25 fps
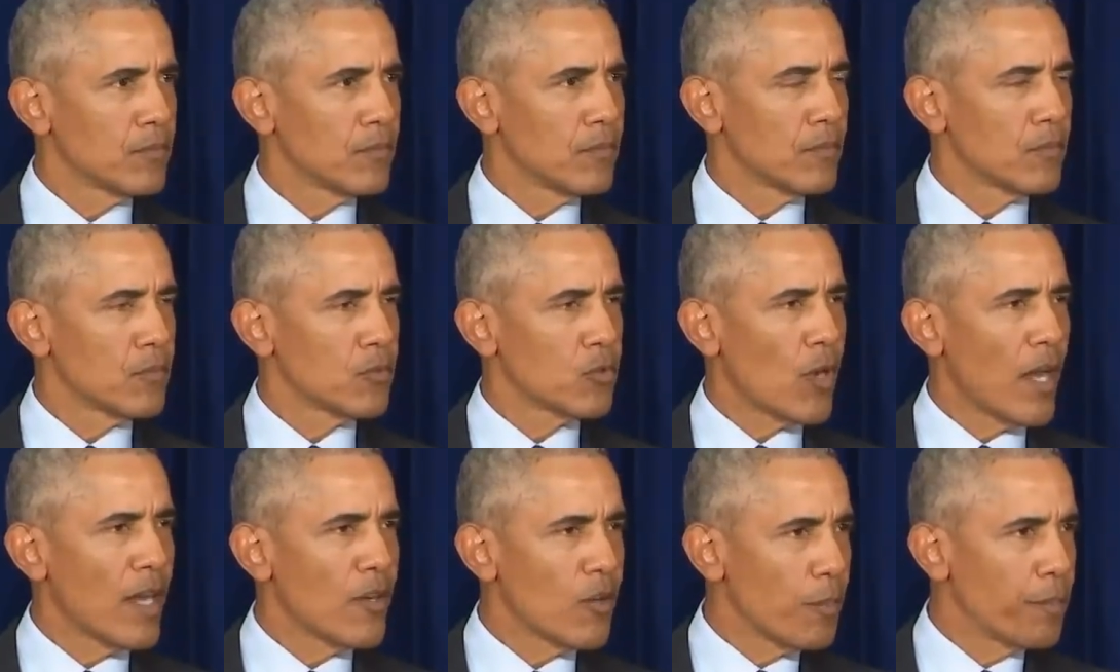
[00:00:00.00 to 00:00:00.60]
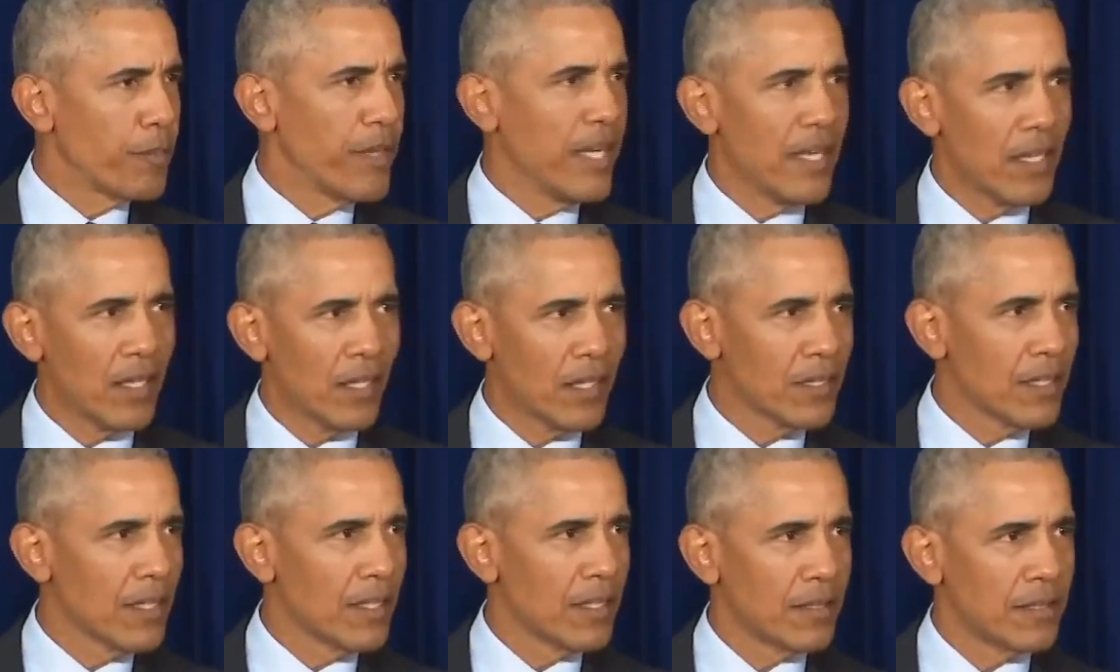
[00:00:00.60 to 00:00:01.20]
trying to appeal
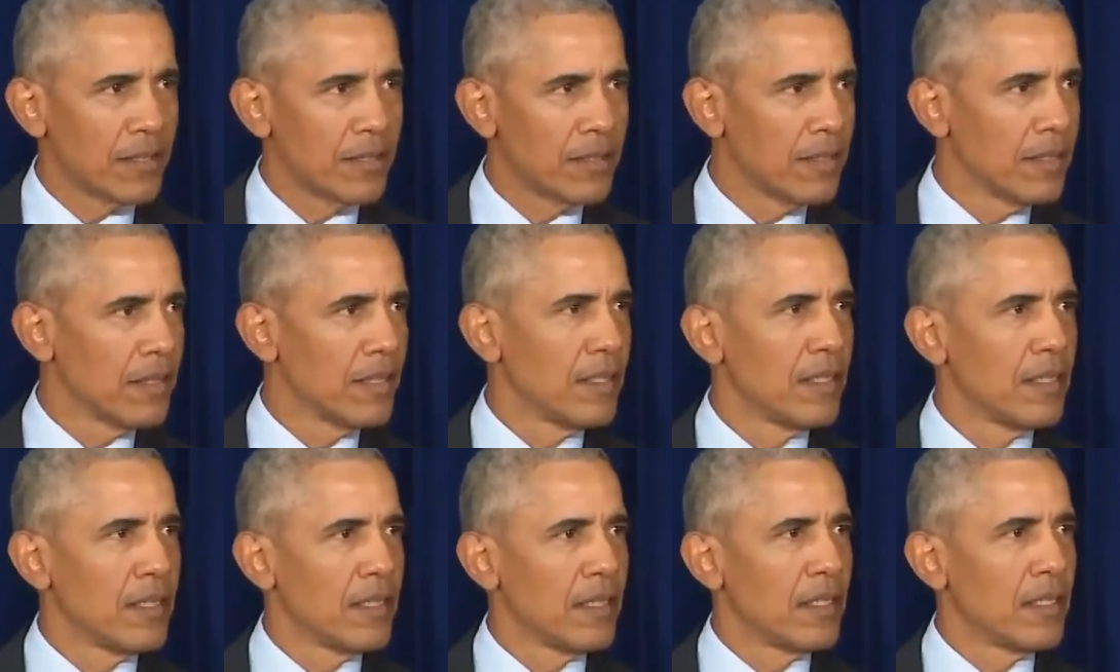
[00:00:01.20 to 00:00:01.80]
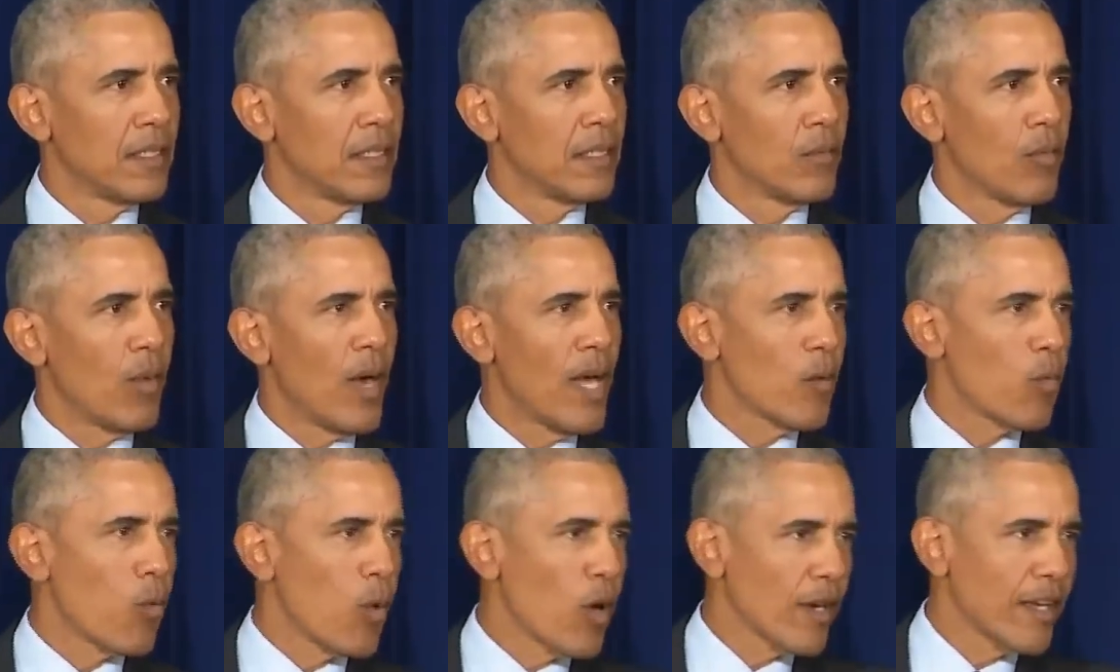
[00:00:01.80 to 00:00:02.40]
to
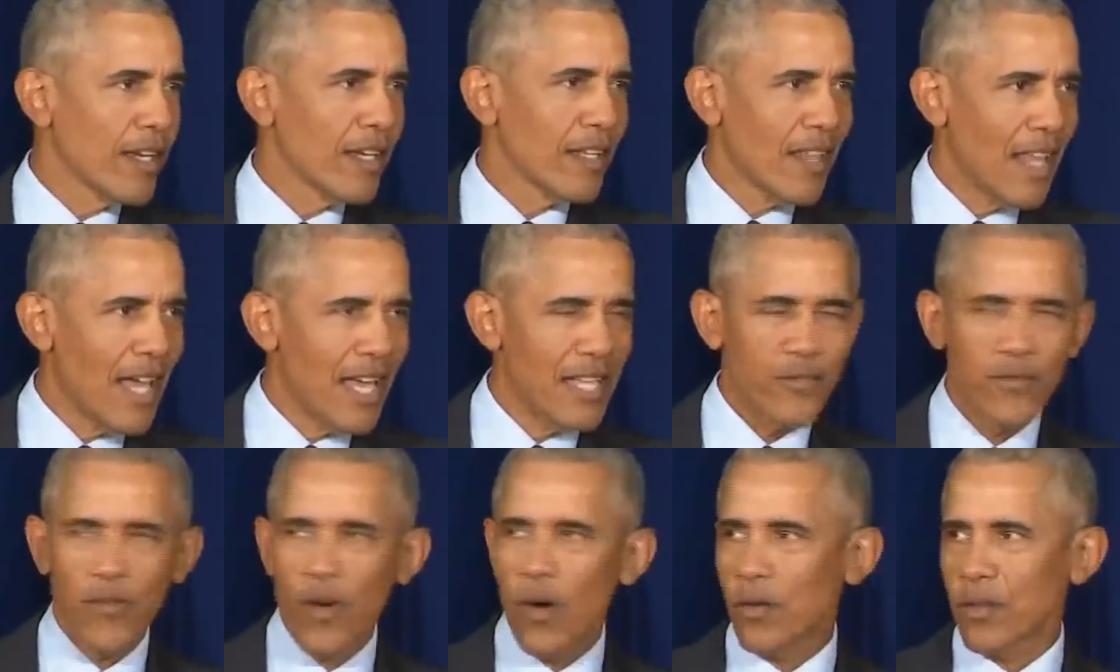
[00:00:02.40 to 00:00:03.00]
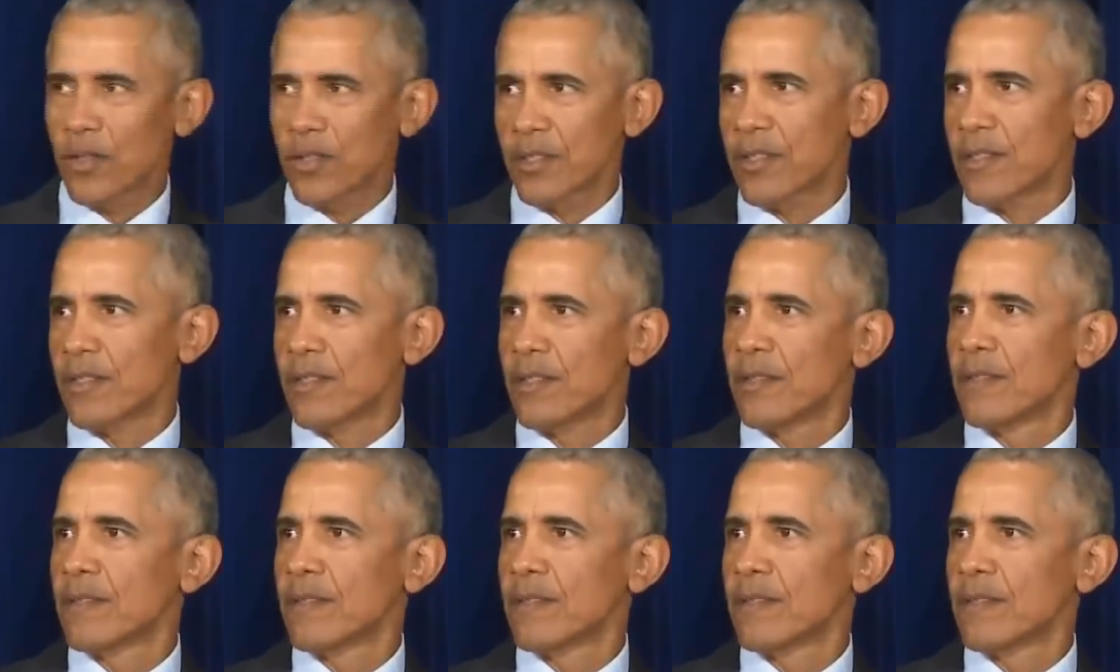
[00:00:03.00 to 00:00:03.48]
white working-class voters,